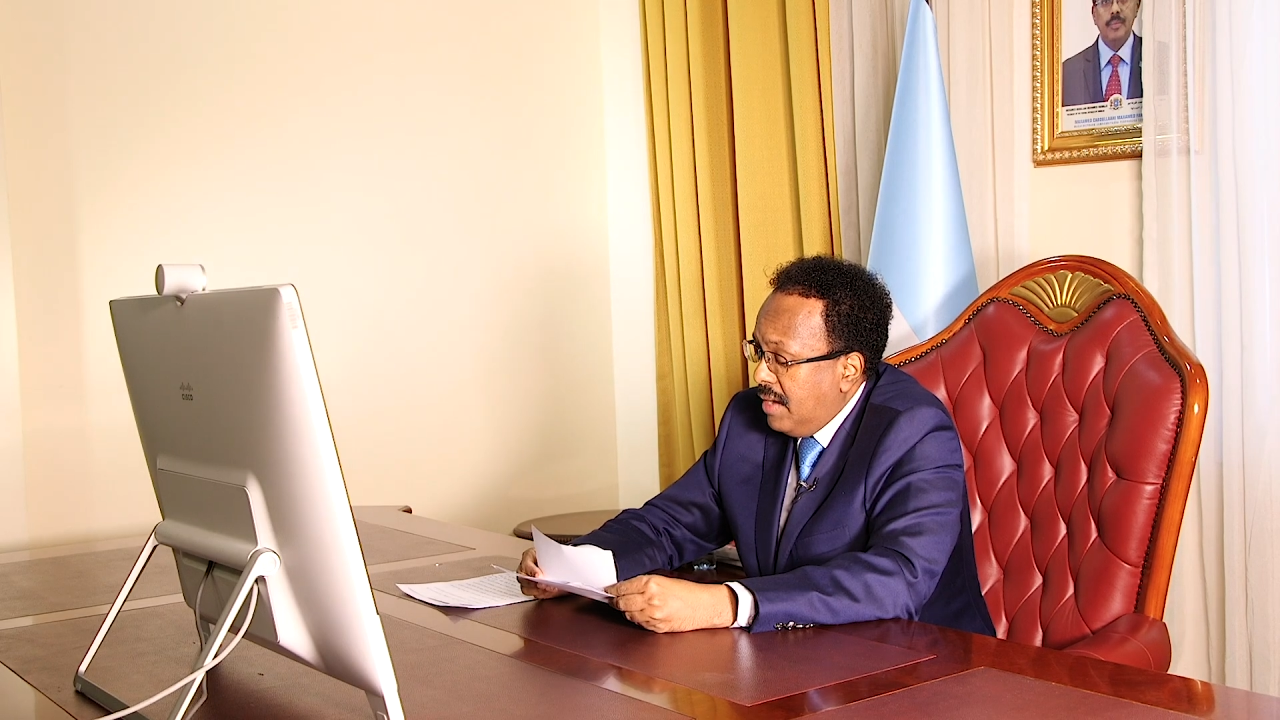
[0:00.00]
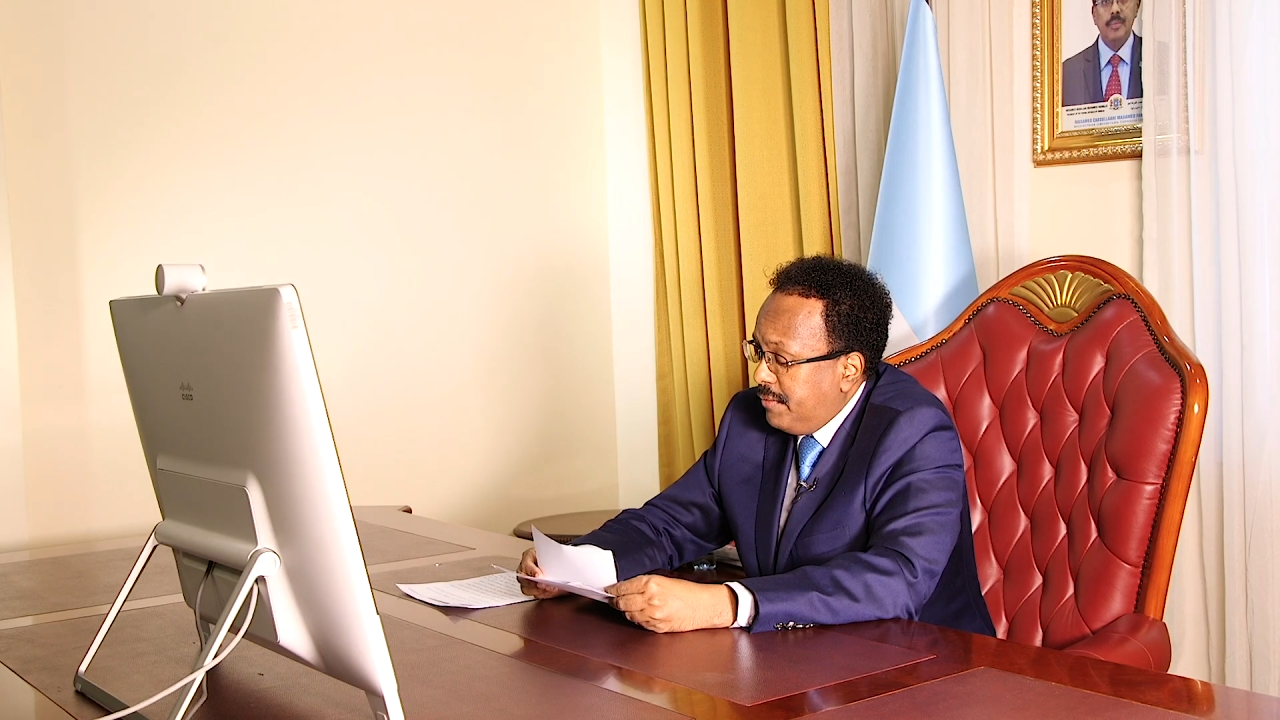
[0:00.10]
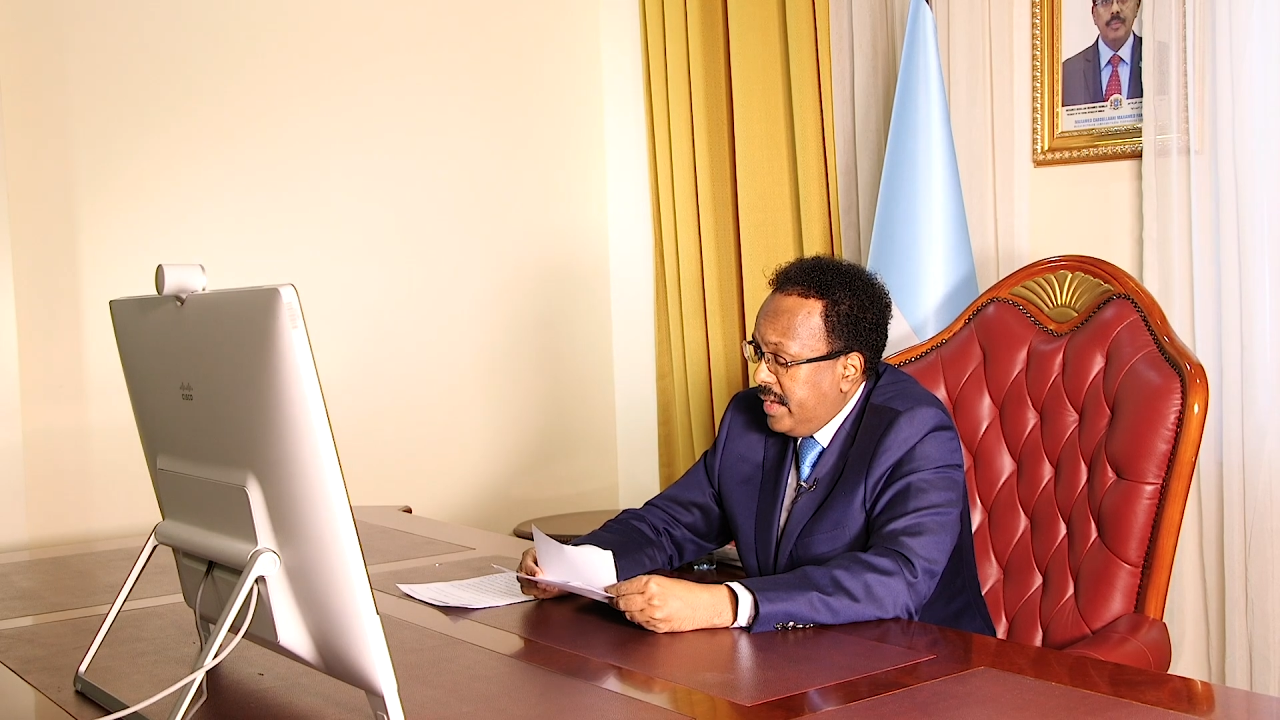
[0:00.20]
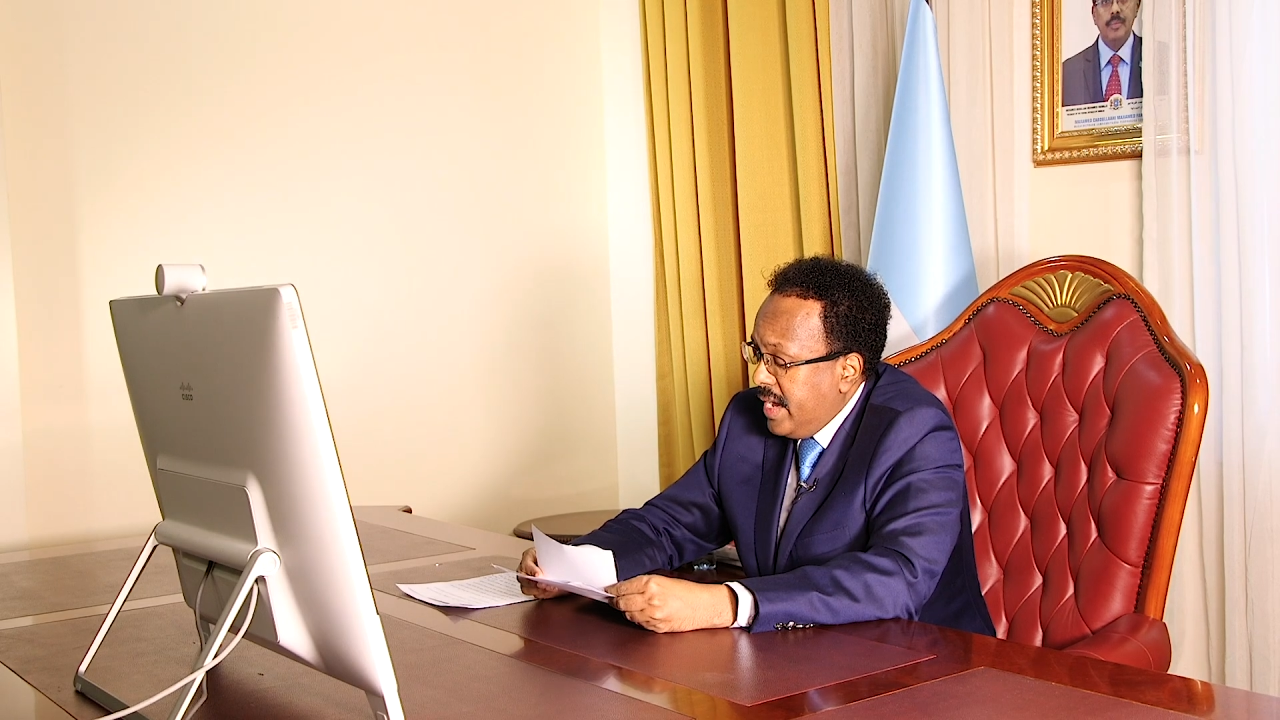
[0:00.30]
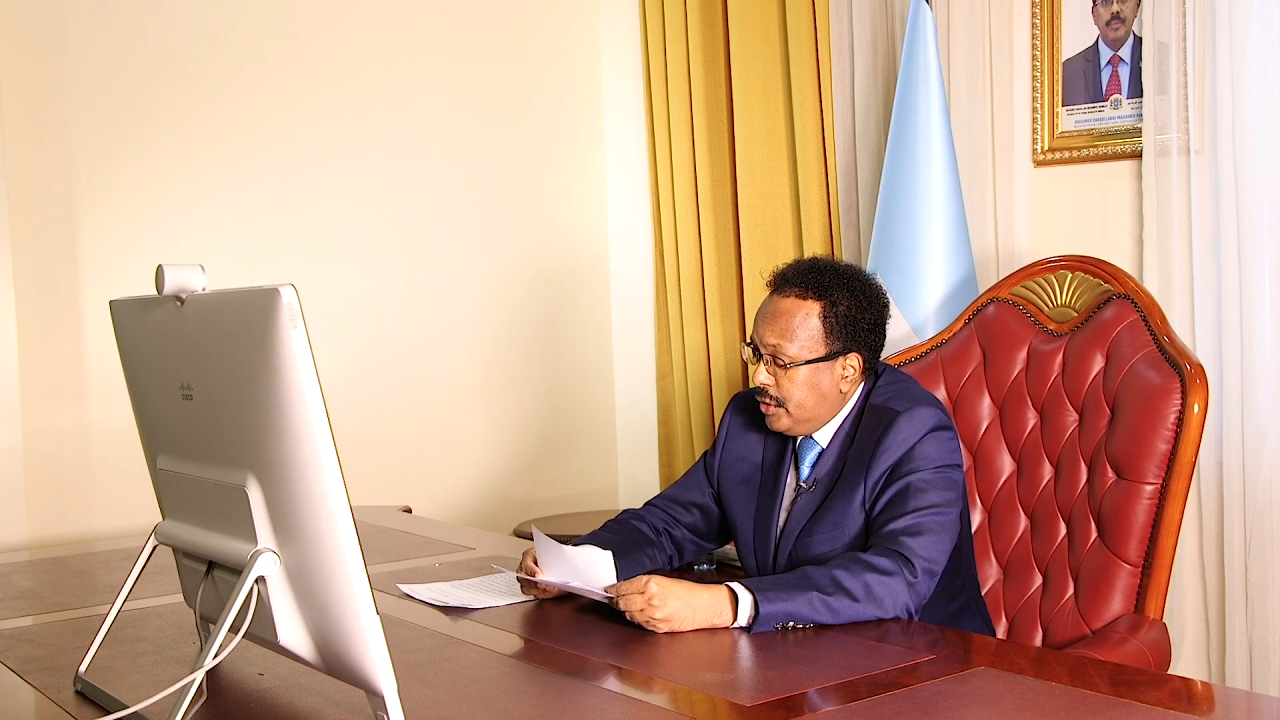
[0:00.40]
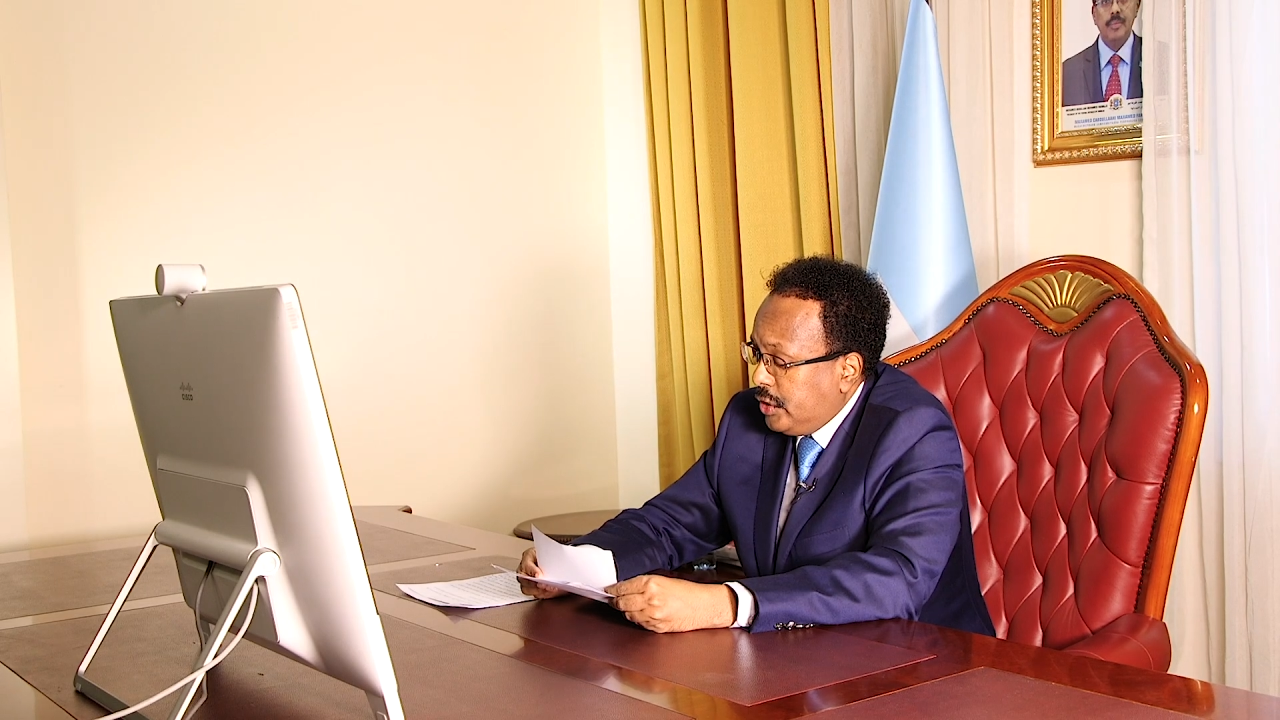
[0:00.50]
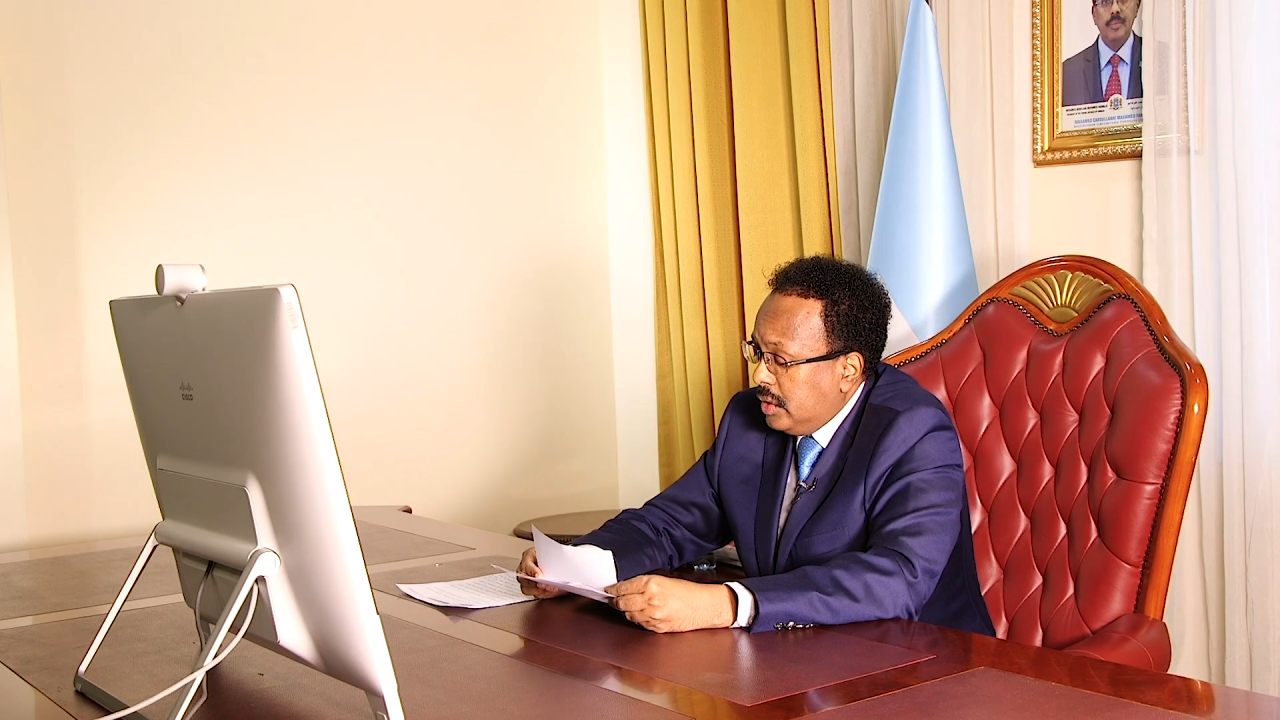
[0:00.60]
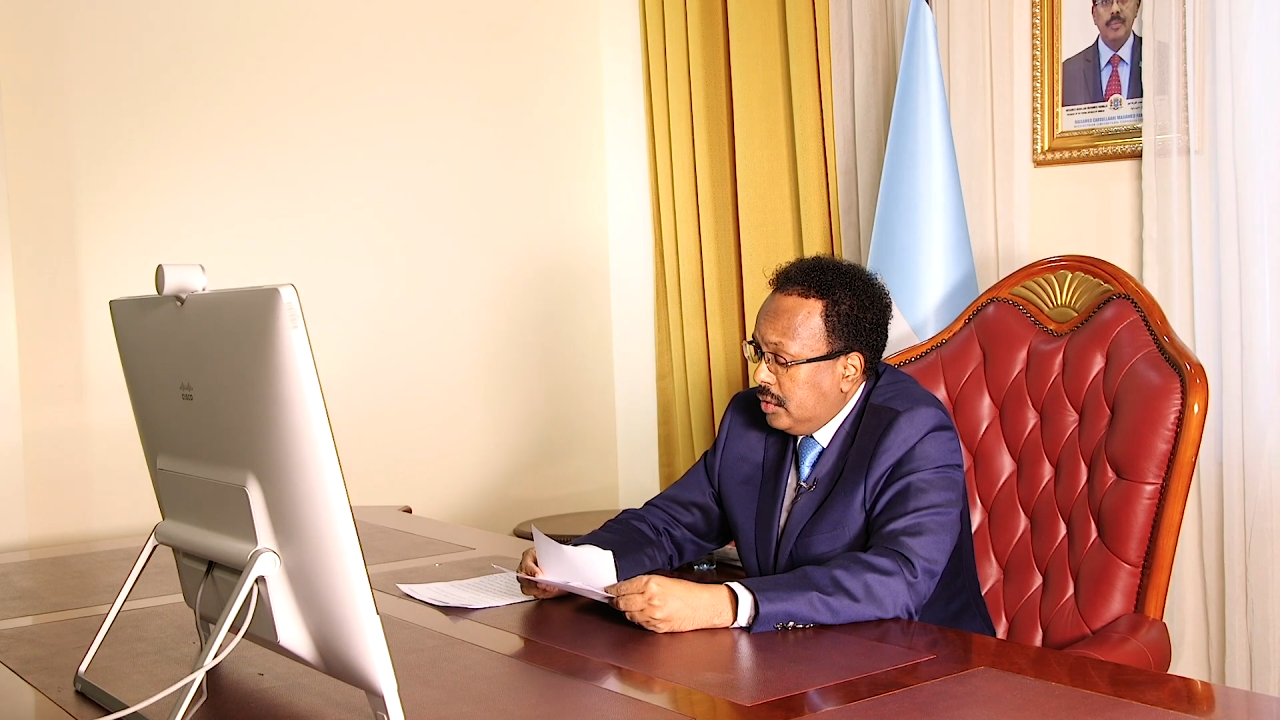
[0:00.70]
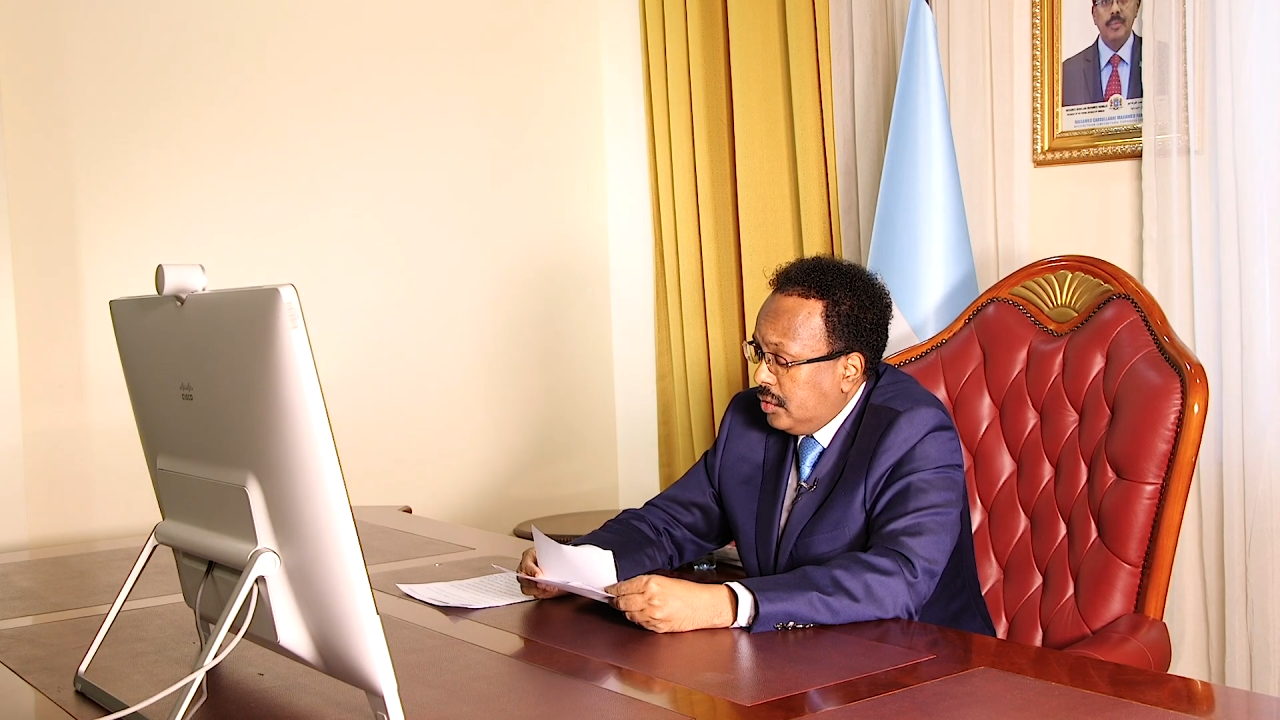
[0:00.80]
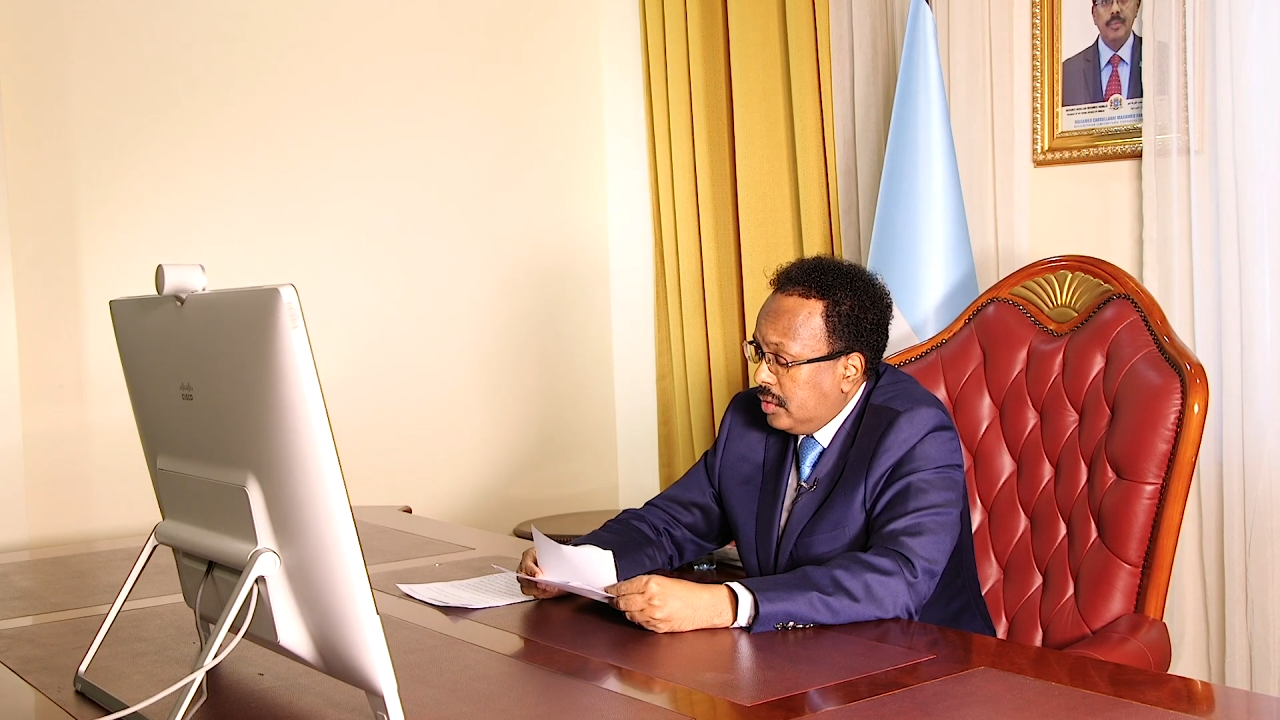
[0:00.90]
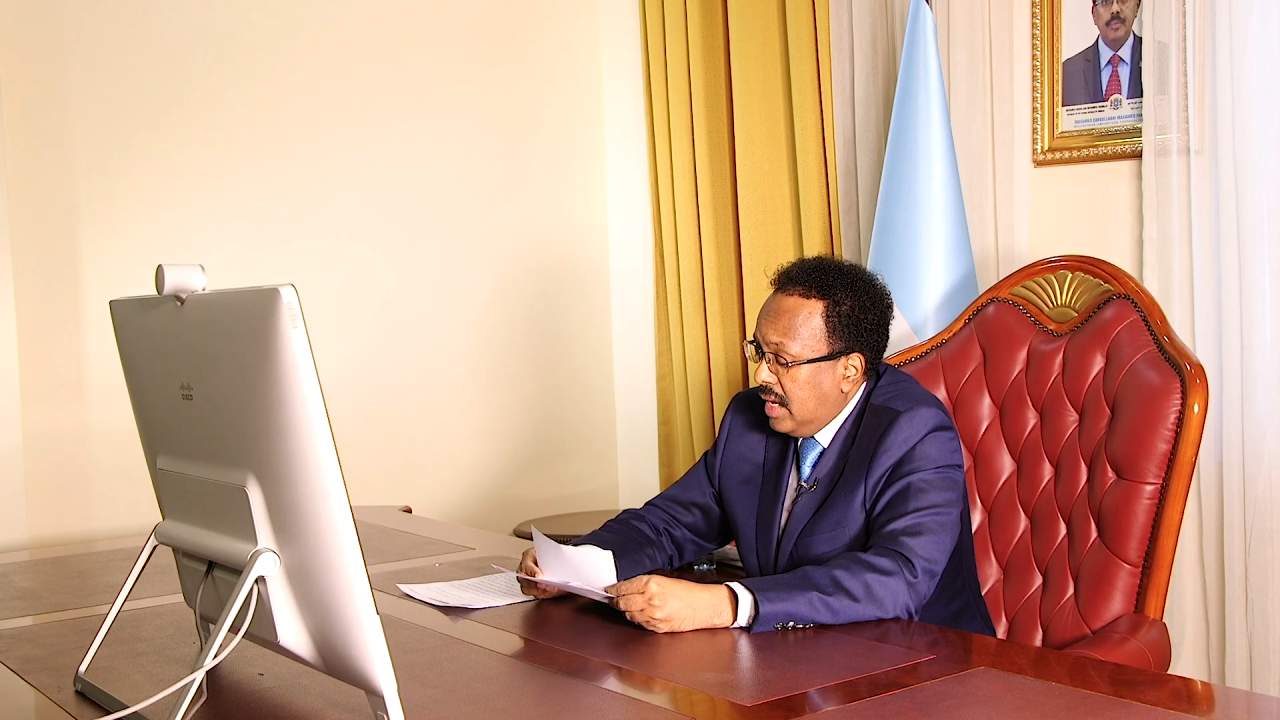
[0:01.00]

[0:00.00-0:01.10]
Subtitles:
aviation,